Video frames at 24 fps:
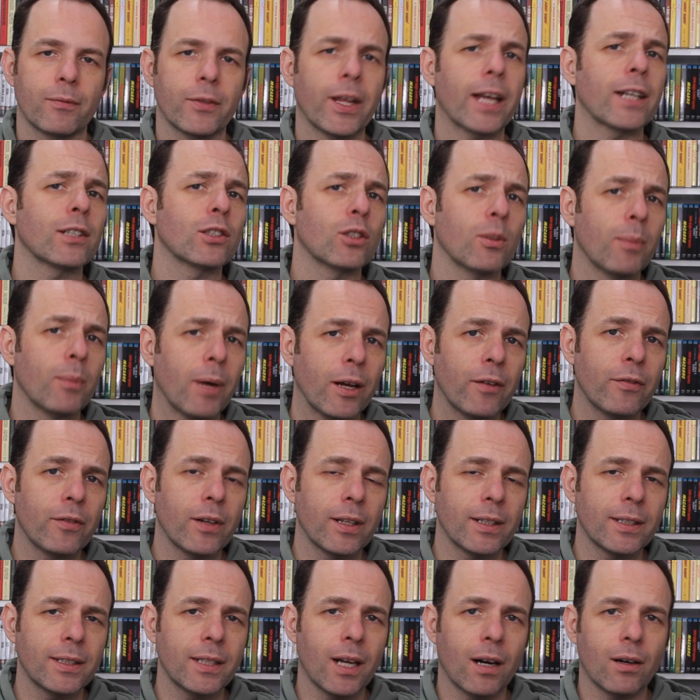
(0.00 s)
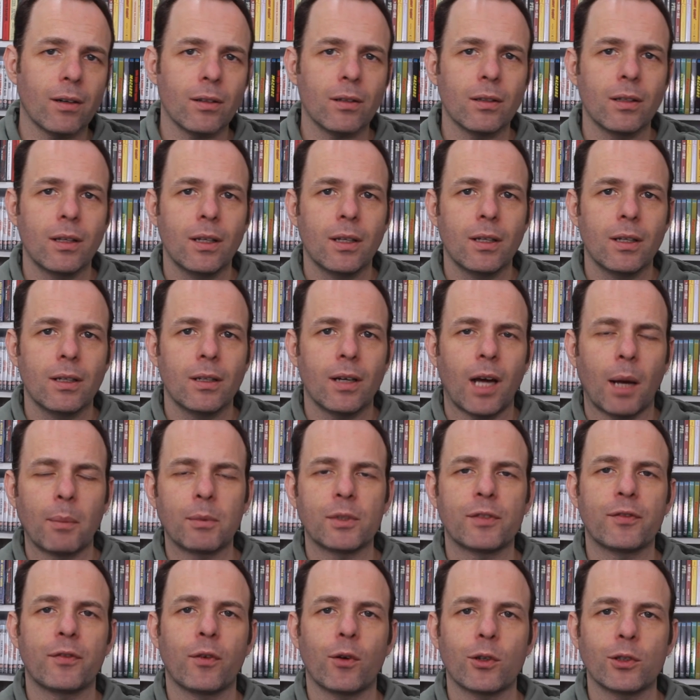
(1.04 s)
Thanks to my friend Carol, I
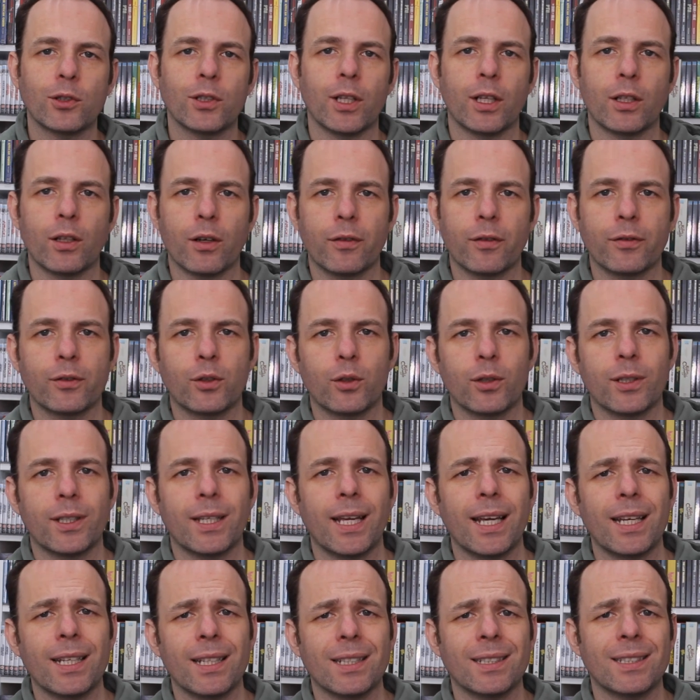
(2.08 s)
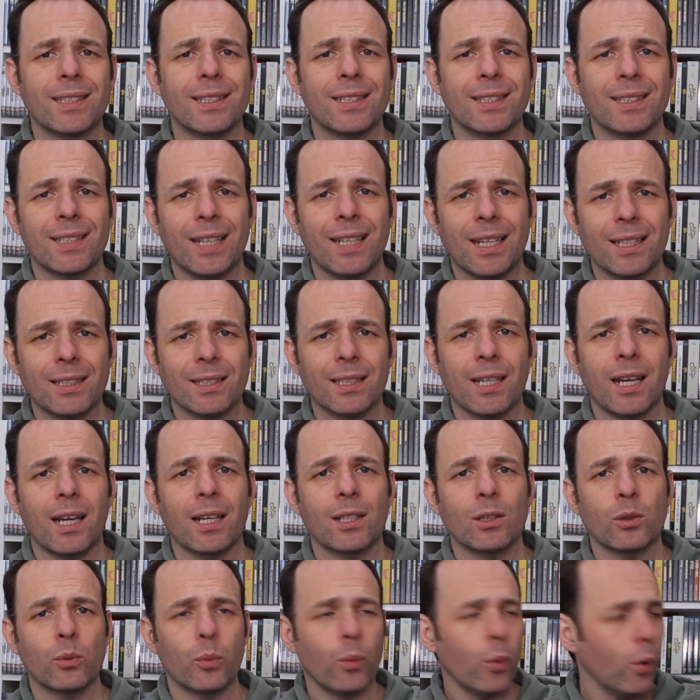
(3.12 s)
was fortunate enough to get and sit
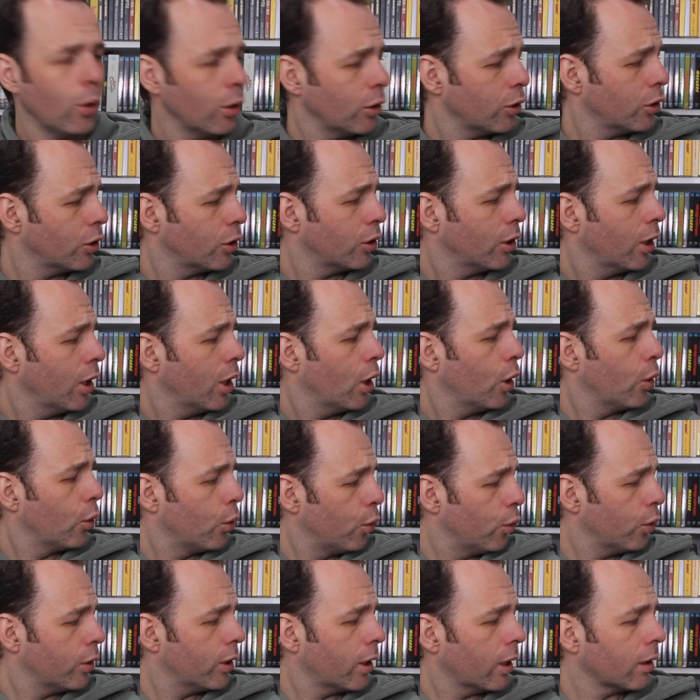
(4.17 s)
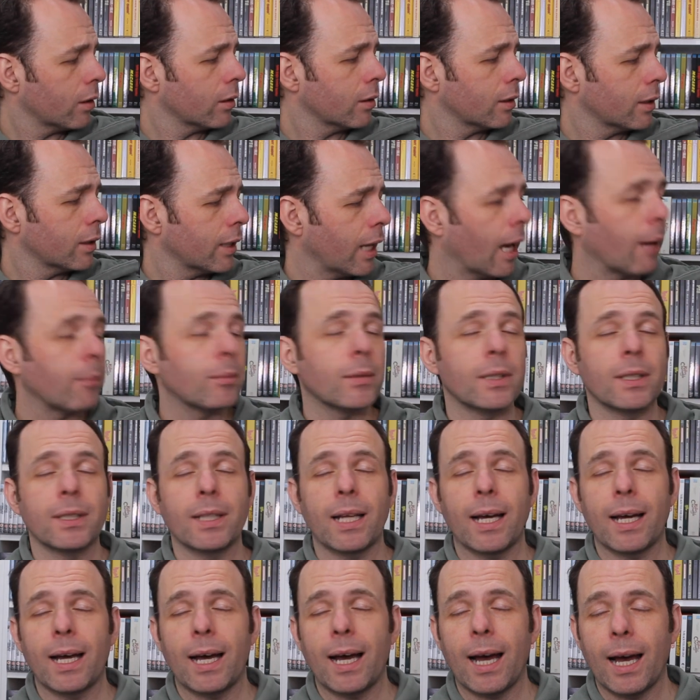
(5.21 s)
and watch Who Killed
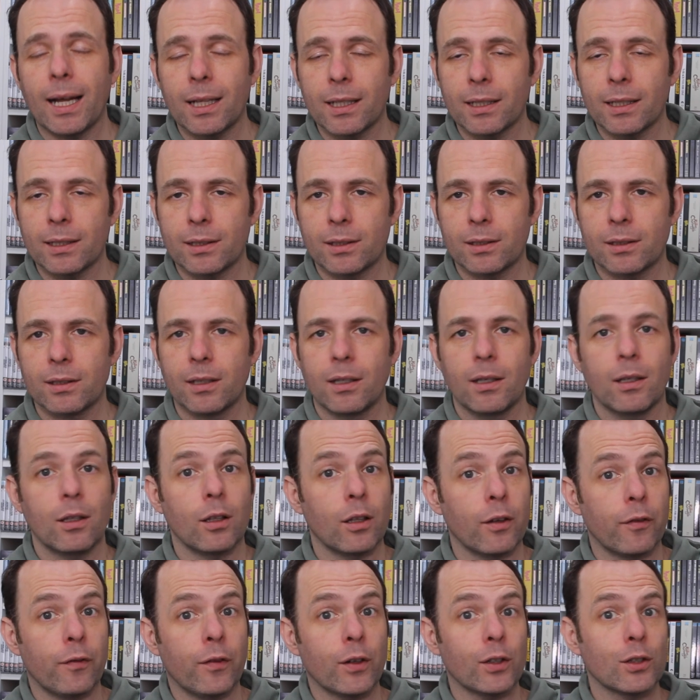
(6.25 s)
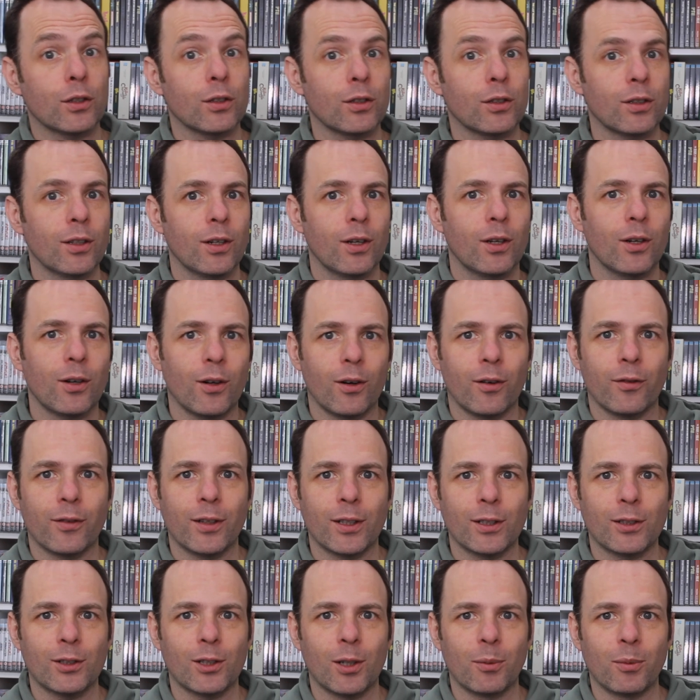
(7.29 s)
Captain Alex, the first of
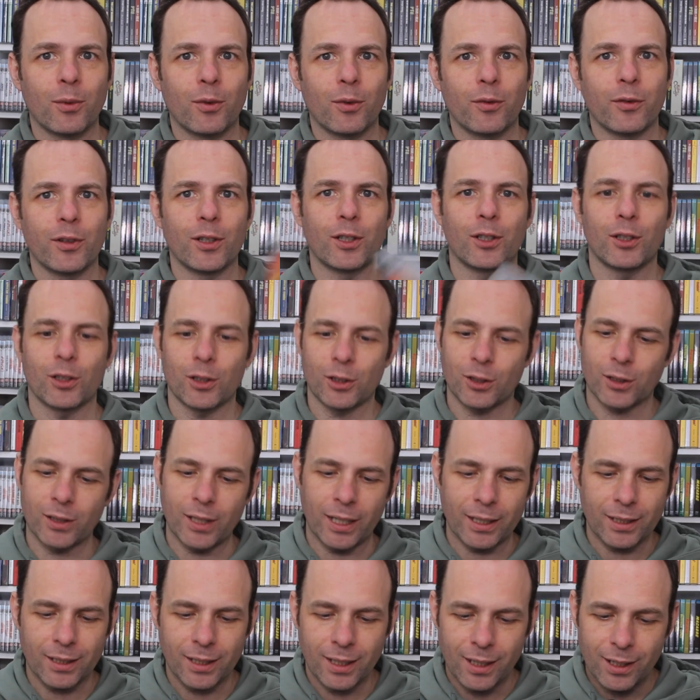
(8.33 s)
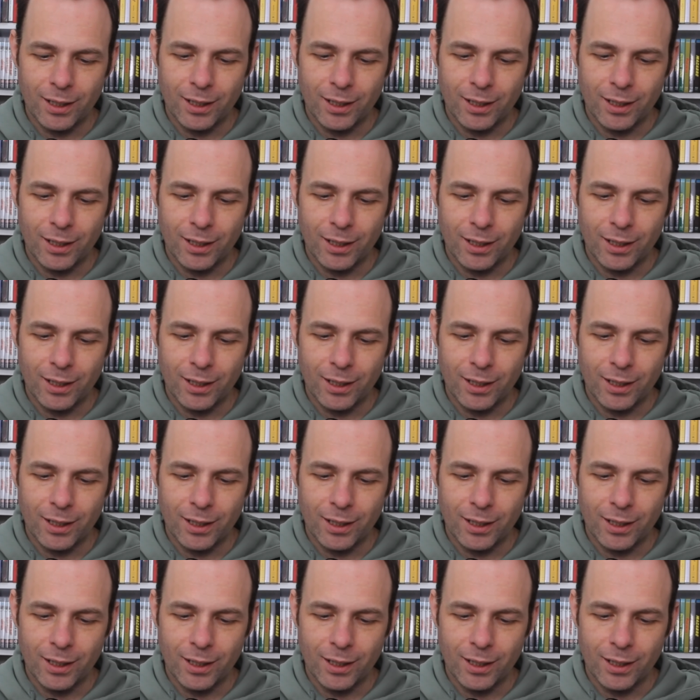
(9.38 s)
this double feature set.